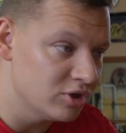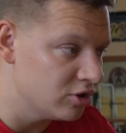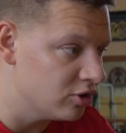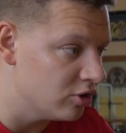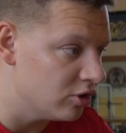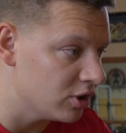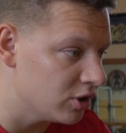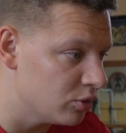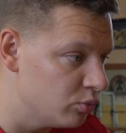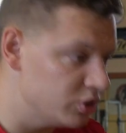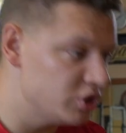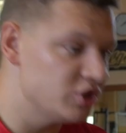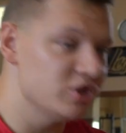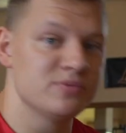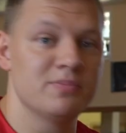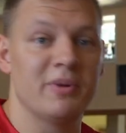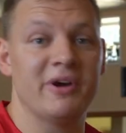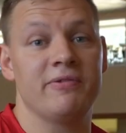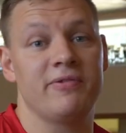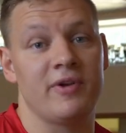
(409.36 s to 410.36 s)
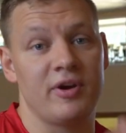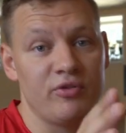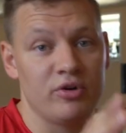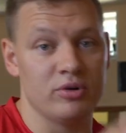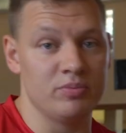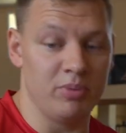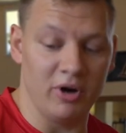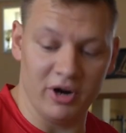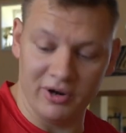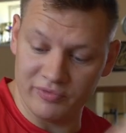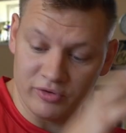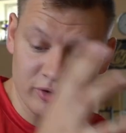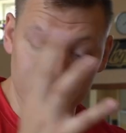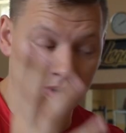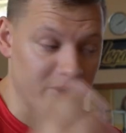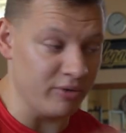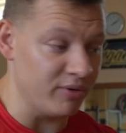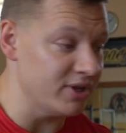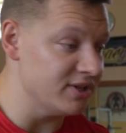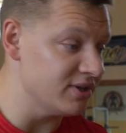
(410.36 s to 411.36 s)
hook, which is my favorite part for
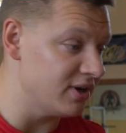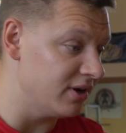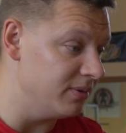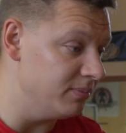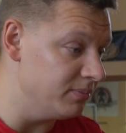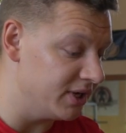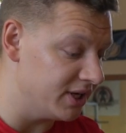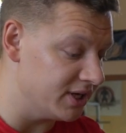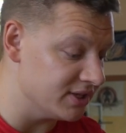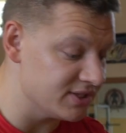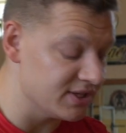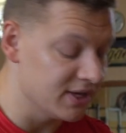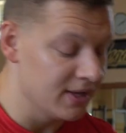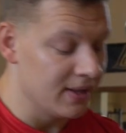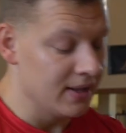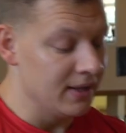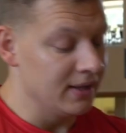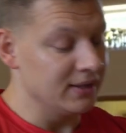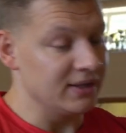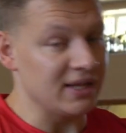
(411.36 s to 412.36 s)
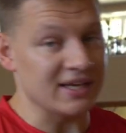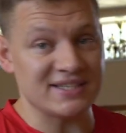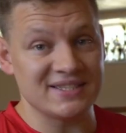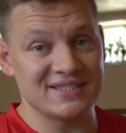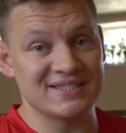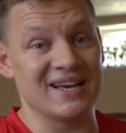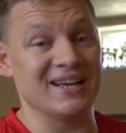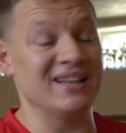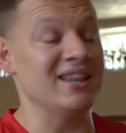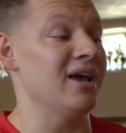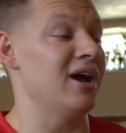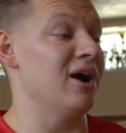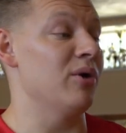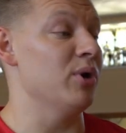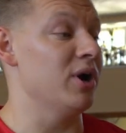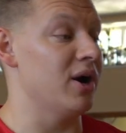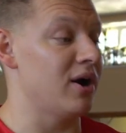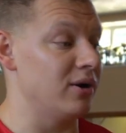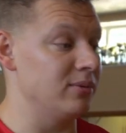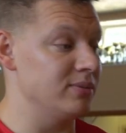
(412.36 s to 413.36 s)
my right arm because that's exactly how
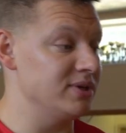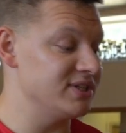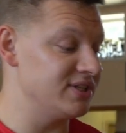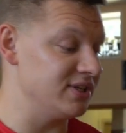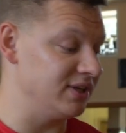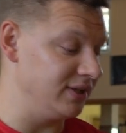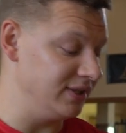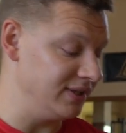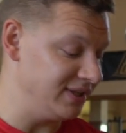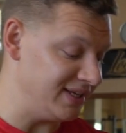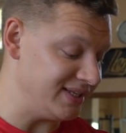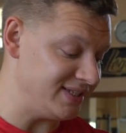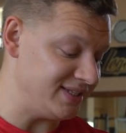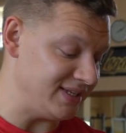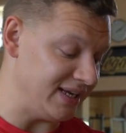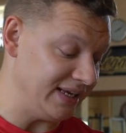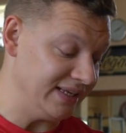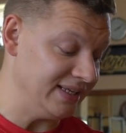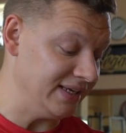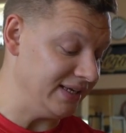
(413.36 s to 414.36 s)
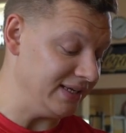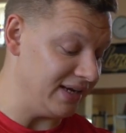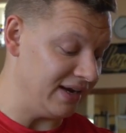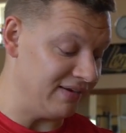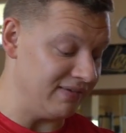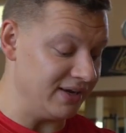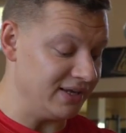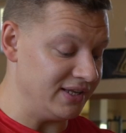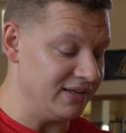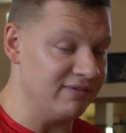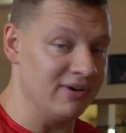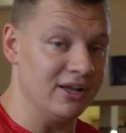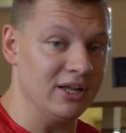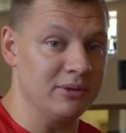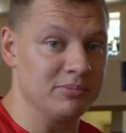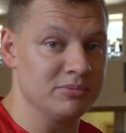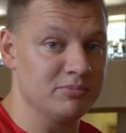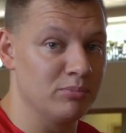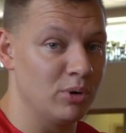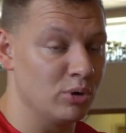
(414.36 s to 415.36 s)
I arm wrestle. That's, I think, how I
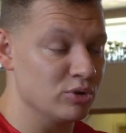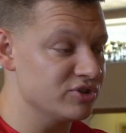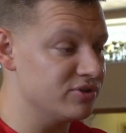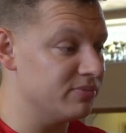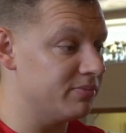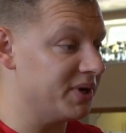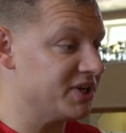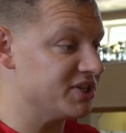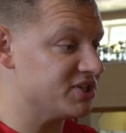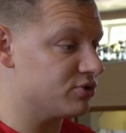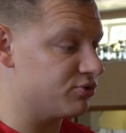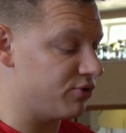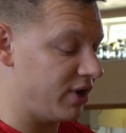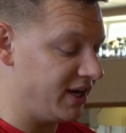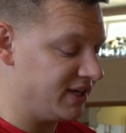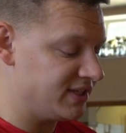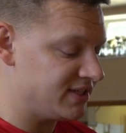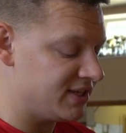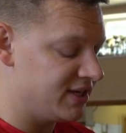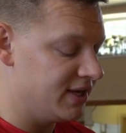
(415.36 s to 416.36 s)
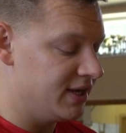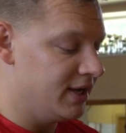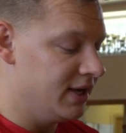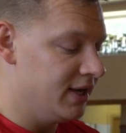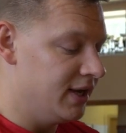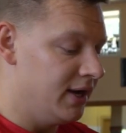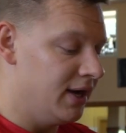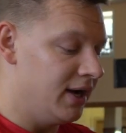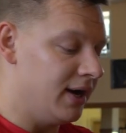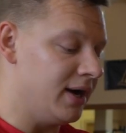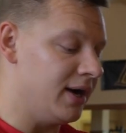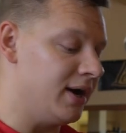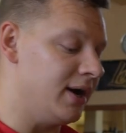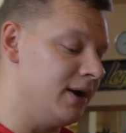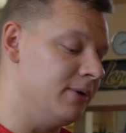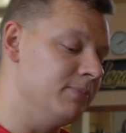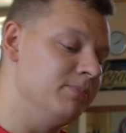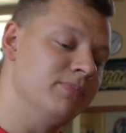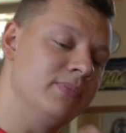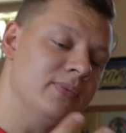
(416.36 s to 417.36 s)
develop most of my strength.
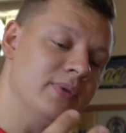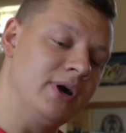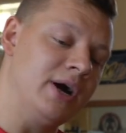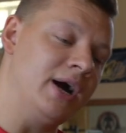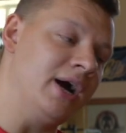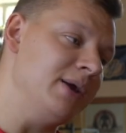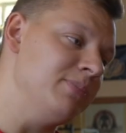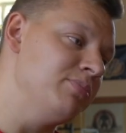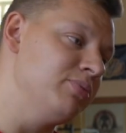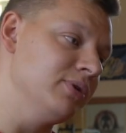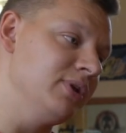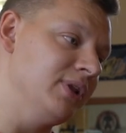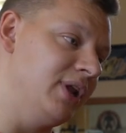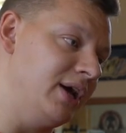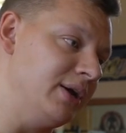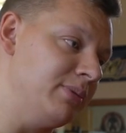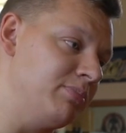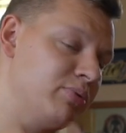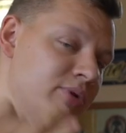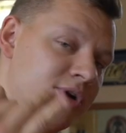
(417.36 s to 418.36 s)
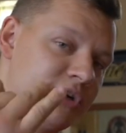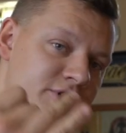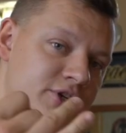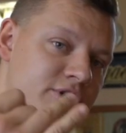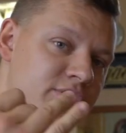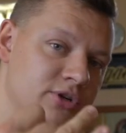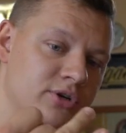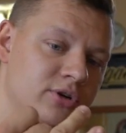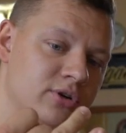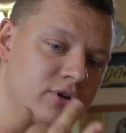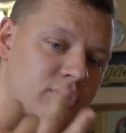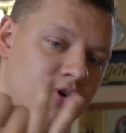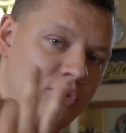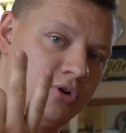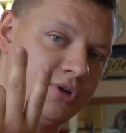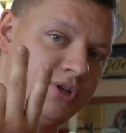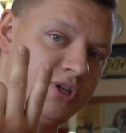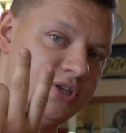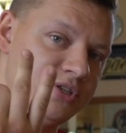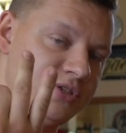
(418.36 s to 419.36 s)
I put a lot of pressure
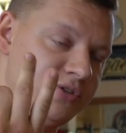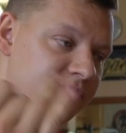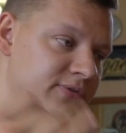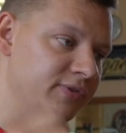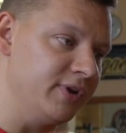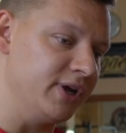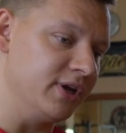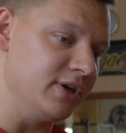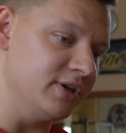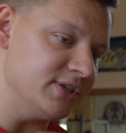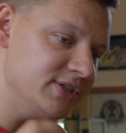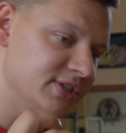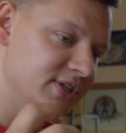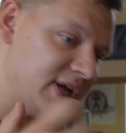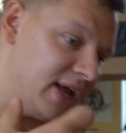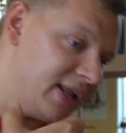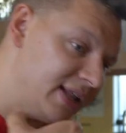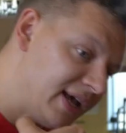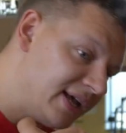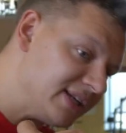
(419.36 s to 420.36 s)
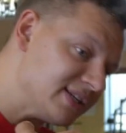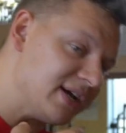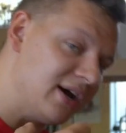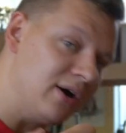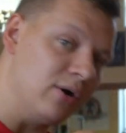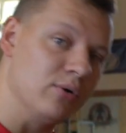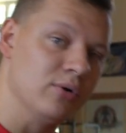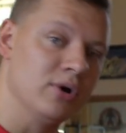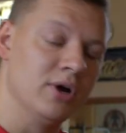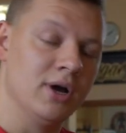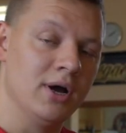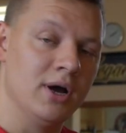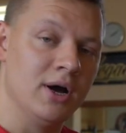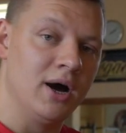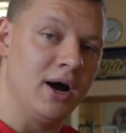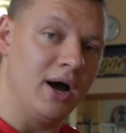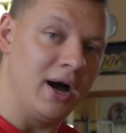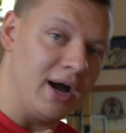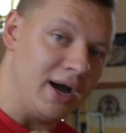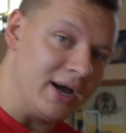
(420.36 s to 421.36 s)
on these two fingers, and that's how
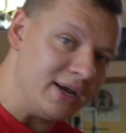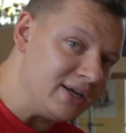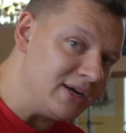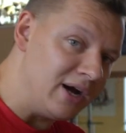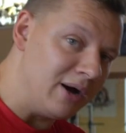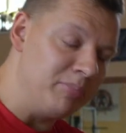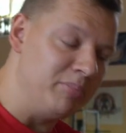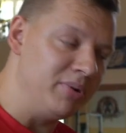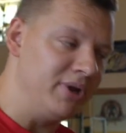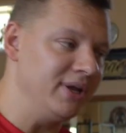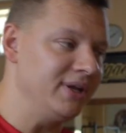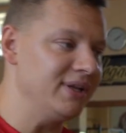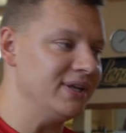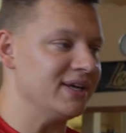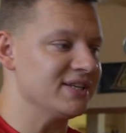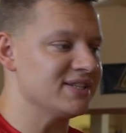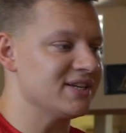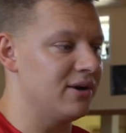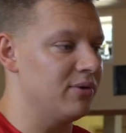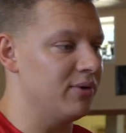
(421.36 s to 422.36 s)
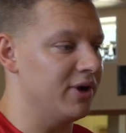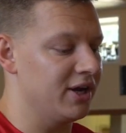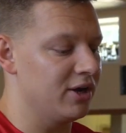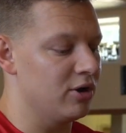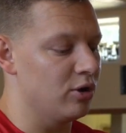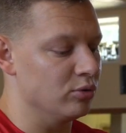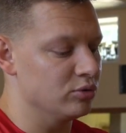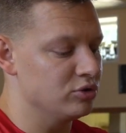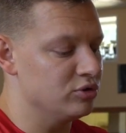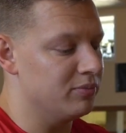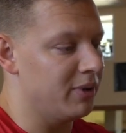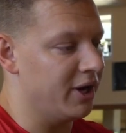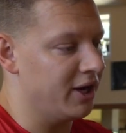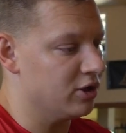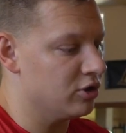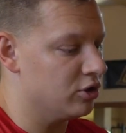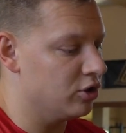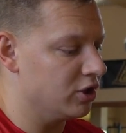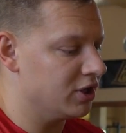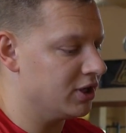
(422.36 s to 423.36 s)
I cup in, that's how I go to my
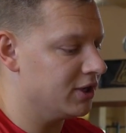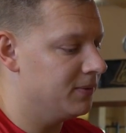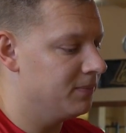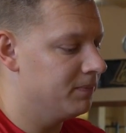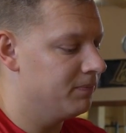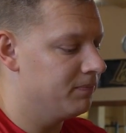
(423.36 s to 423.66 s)
hook.